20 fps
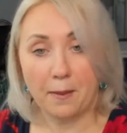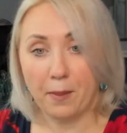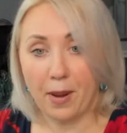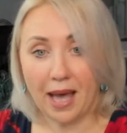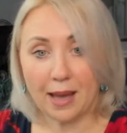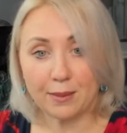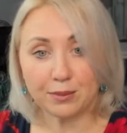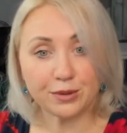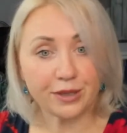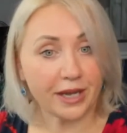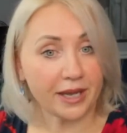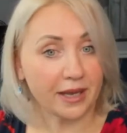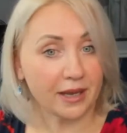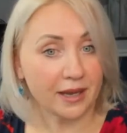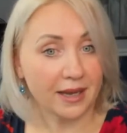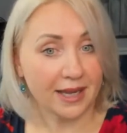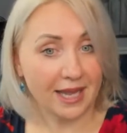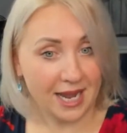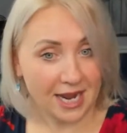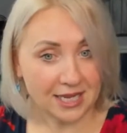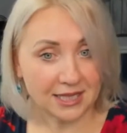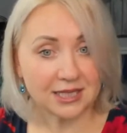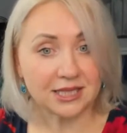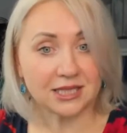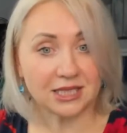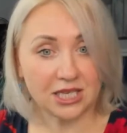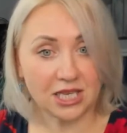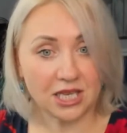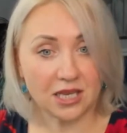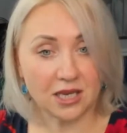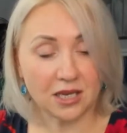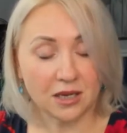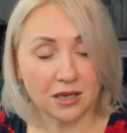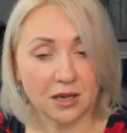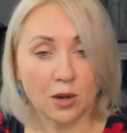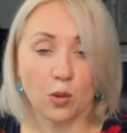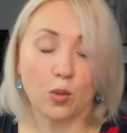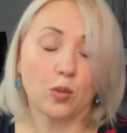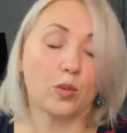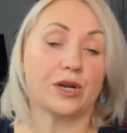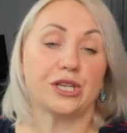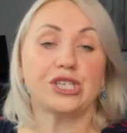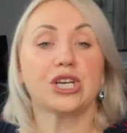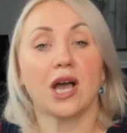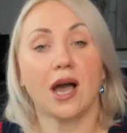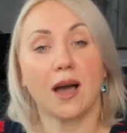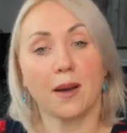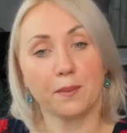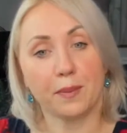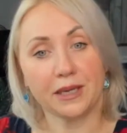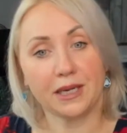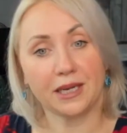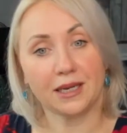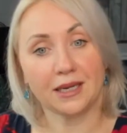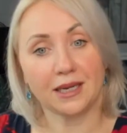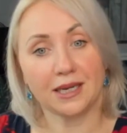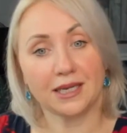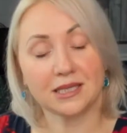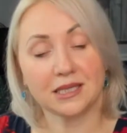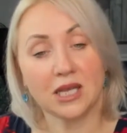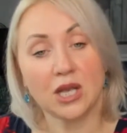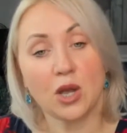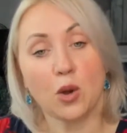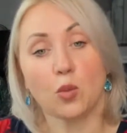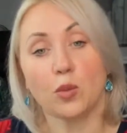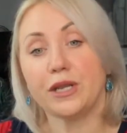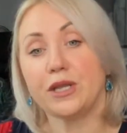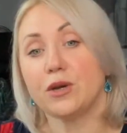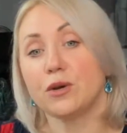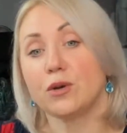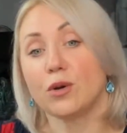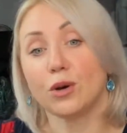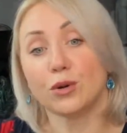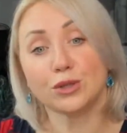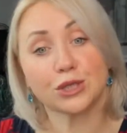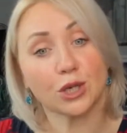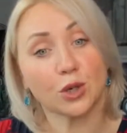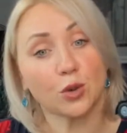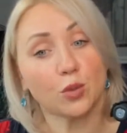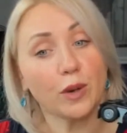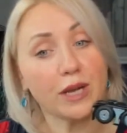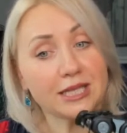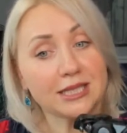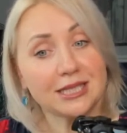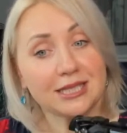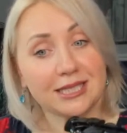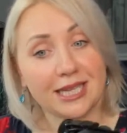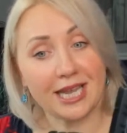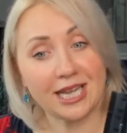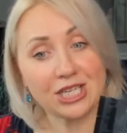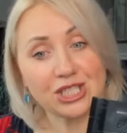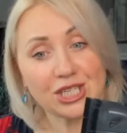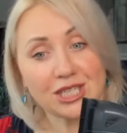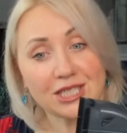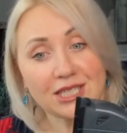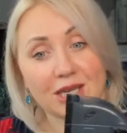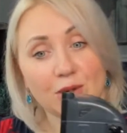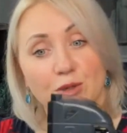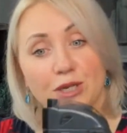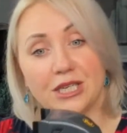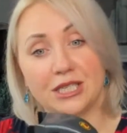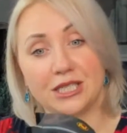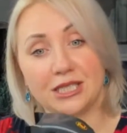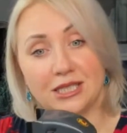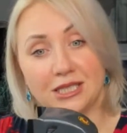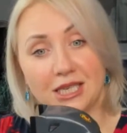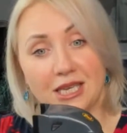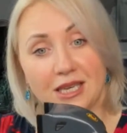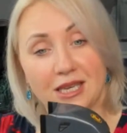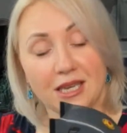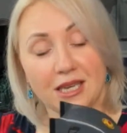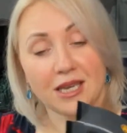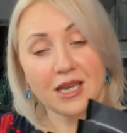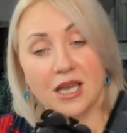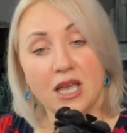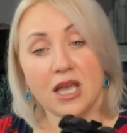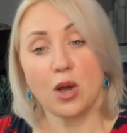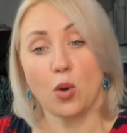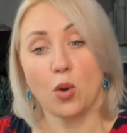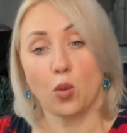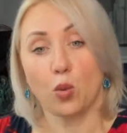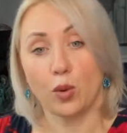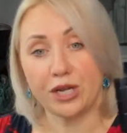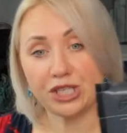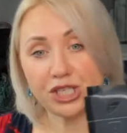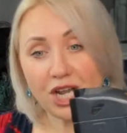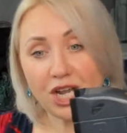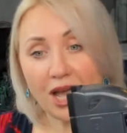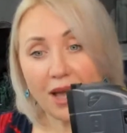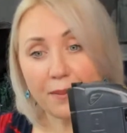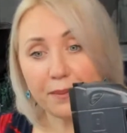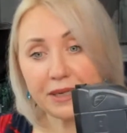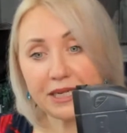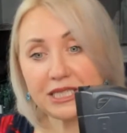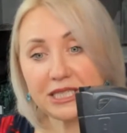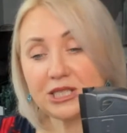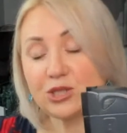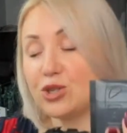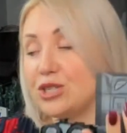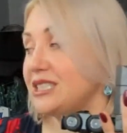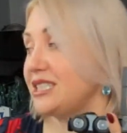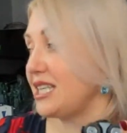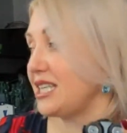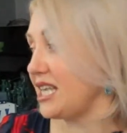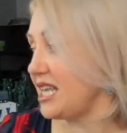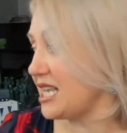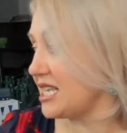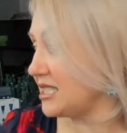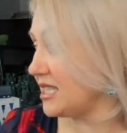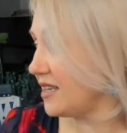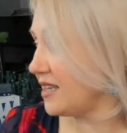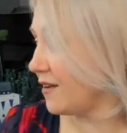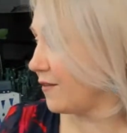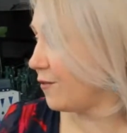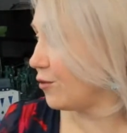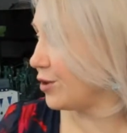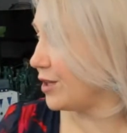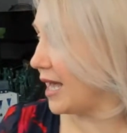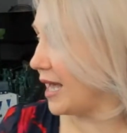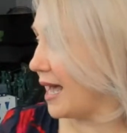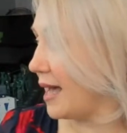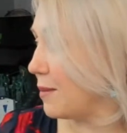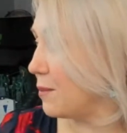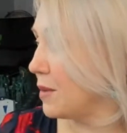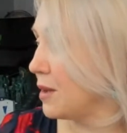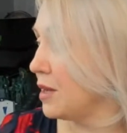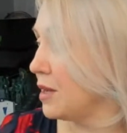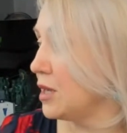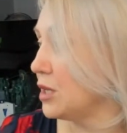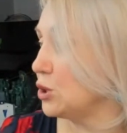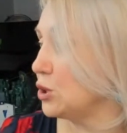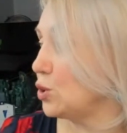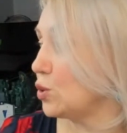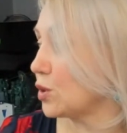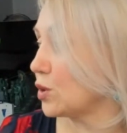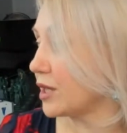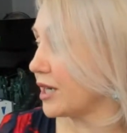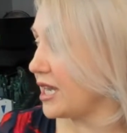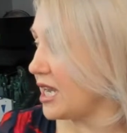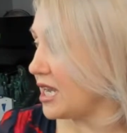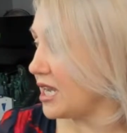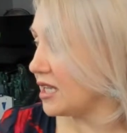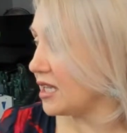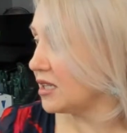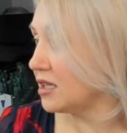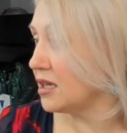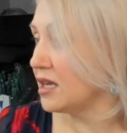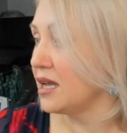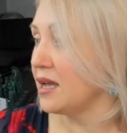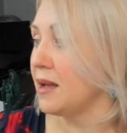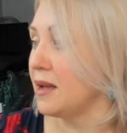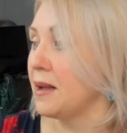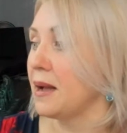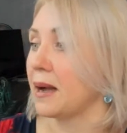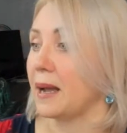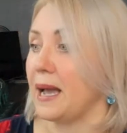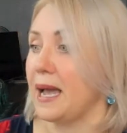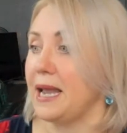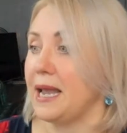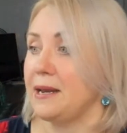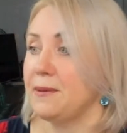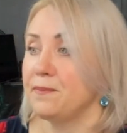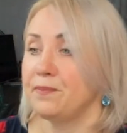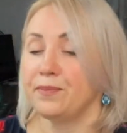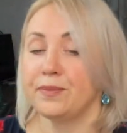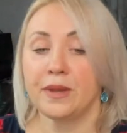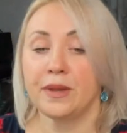public can see which company it is. When you go to a wait station, they want to see which company, so it's easier for them to read, right?